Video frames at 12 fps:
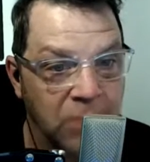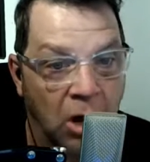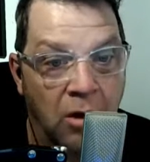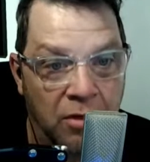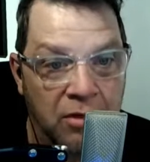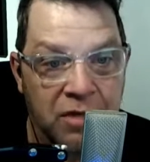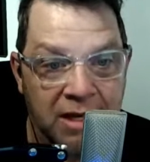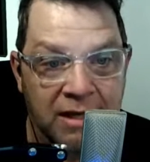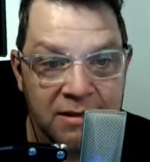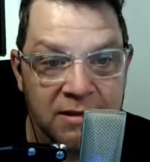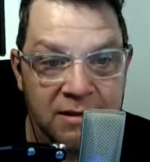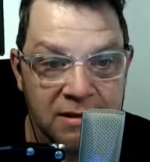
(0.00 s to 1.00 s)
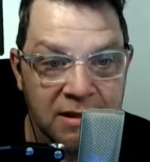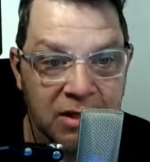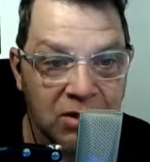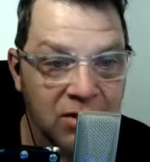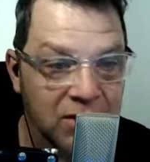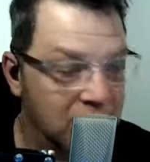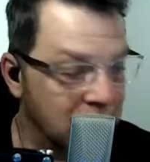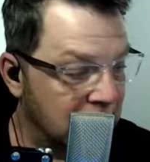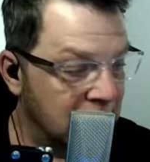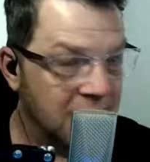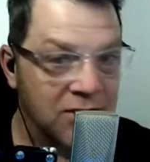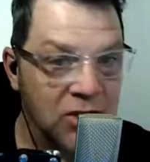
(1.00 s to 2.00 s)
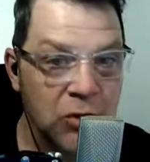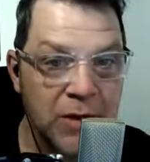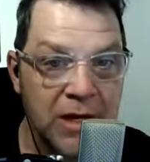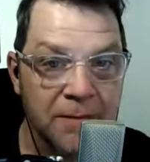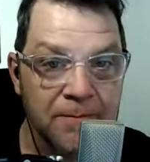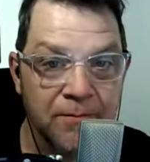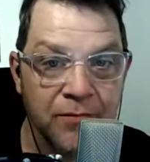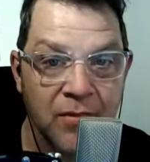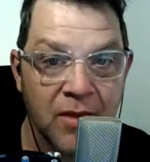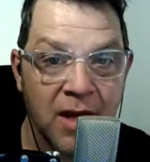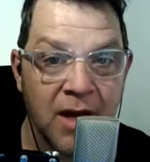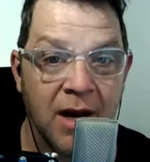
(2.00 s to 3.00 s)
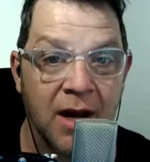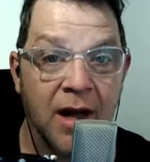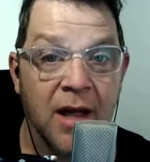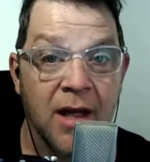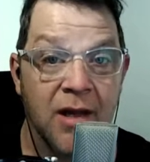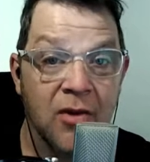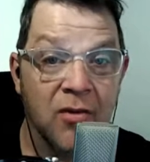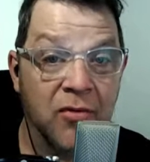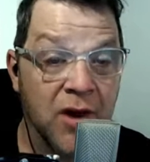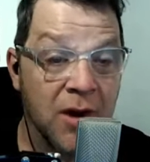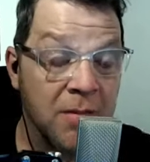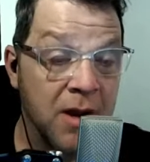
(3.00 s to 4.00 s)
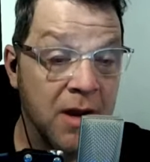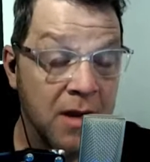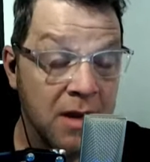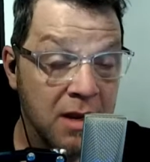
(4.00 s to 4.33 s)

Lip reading: all the things, and sewed me up. And from